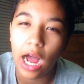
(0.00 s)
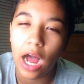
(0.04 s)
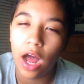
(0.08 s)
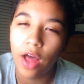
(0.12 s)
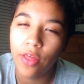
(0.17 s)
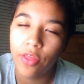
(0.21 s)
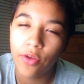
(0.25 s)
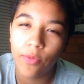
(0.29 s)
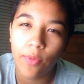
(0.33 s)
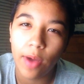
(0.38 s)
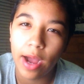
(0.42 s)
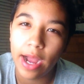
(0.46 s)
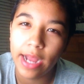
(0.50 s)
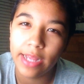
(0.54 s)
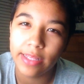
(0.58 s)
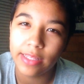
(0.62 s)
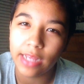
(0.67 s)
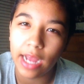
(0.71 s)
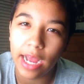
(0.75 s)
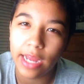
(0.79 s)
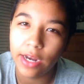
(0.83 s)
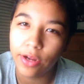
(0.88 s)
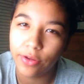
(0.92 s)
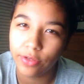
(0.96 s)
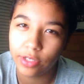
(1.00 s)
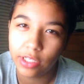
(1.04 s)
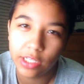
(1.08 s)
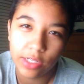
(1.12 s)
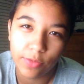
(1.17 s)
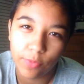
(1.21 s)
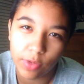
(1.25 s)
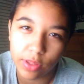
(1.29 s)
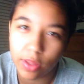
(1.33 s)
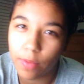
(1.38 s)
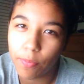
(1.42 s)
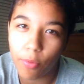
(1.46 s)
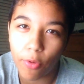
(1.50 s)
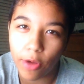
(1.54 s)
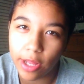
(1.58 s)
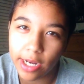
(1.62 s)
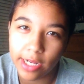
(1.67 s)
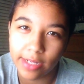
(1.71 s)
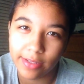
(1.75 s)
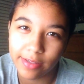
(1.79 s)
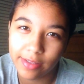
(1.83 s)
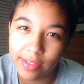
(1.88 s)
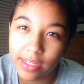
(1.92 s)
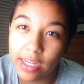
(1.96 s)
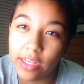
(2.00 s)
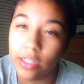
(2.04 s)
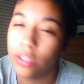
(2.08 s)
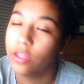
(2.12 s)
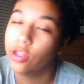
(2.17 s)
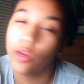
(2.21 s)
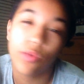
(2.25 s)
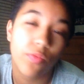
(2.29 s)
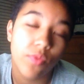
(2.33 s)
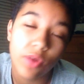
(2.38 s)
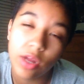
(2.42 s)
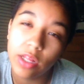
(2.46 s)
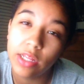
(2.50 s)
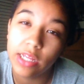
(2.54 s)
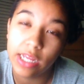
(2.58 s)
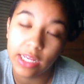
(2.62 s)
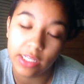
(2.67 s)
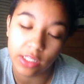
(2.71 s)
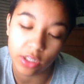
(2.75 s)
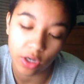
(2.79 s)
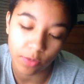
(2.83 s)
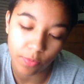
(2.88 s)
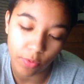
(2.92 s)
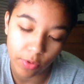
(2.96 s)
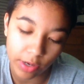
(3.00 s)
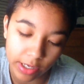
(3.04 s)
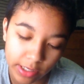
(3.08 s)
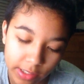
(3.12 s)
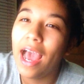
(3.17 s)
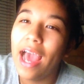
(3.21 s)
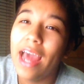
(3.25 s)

Otherwise, I don't see what the point is, because there really is no point.